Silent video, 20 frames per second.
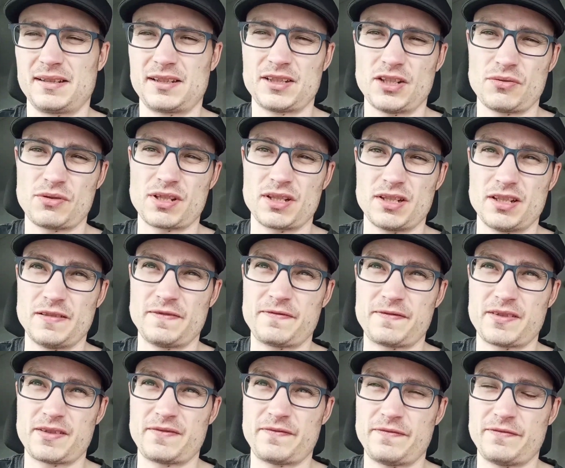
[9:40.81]
close enough
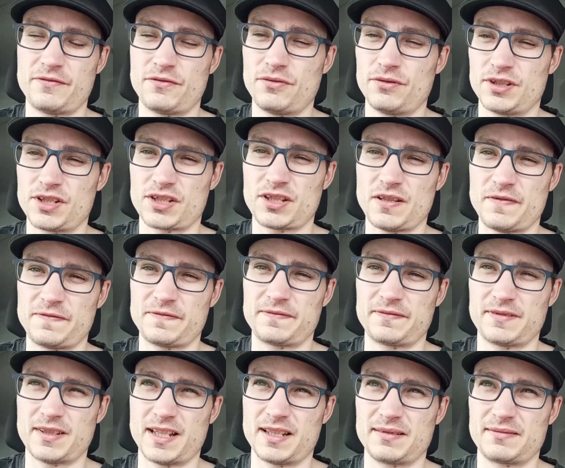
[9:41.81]
for all the stuff
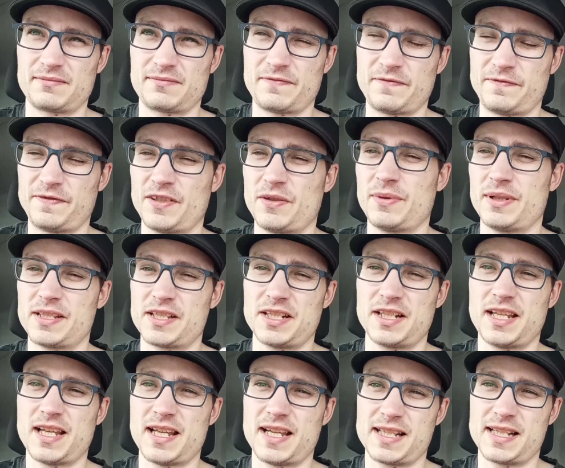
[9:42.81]
that flew into
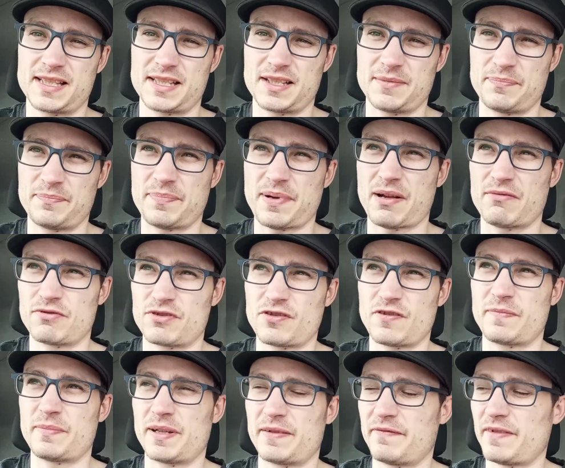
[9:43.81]
the air to bounce
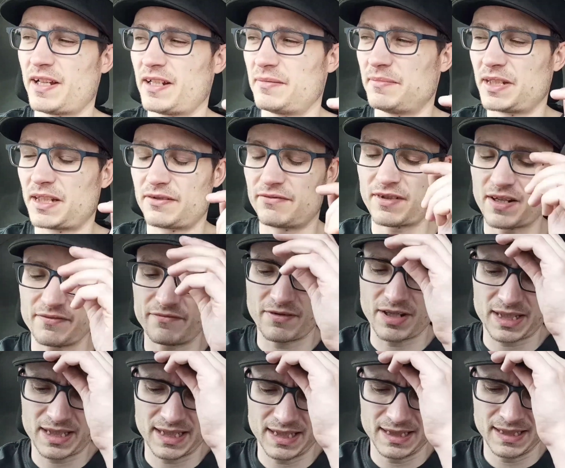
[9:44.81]
off my van and make a right
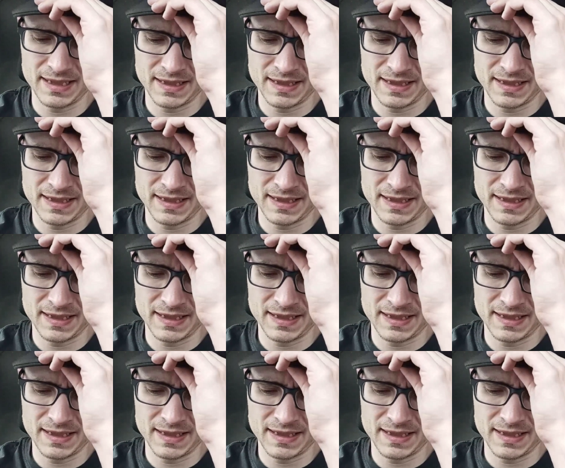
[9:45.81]
racket.